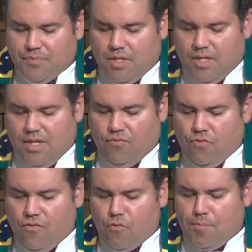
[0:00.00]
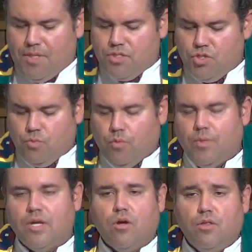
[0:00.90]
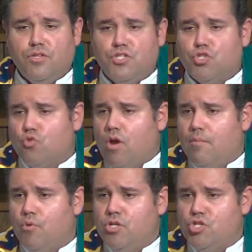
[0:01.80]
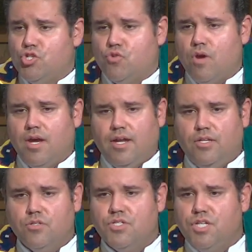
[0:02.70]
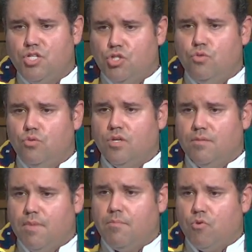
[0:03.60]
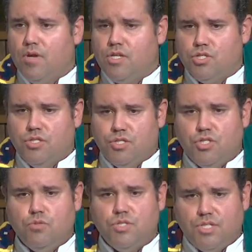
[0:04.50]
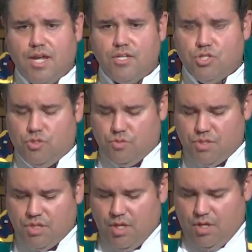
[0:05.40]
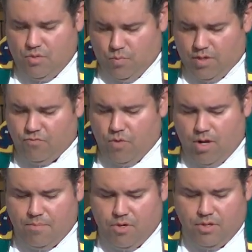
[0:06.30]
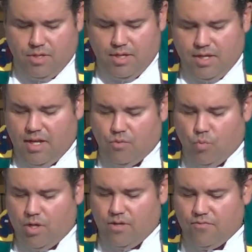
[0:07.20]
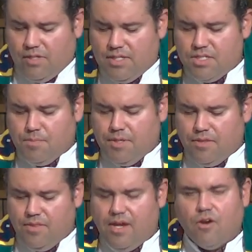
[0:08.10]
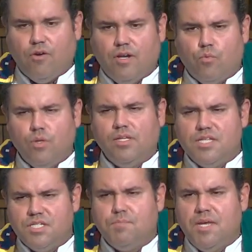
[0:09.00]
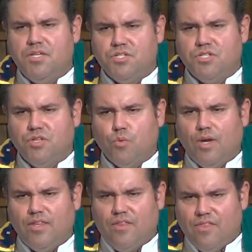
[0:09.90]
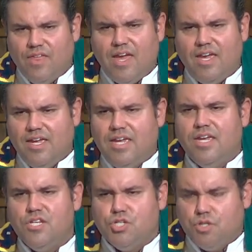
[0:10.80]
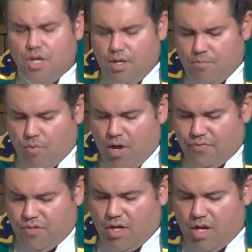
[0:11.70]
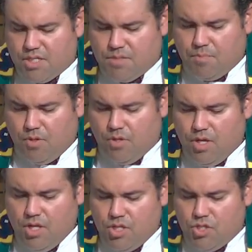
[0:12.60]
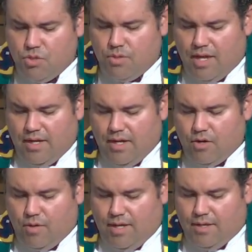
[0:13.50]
If you've ever been to what we call the Strawbridge Shrine, you'll see two commemorations, two statues, one of Robert and one of Elizabeth there. And it really speaks to the way that they each brought the gospel to that area.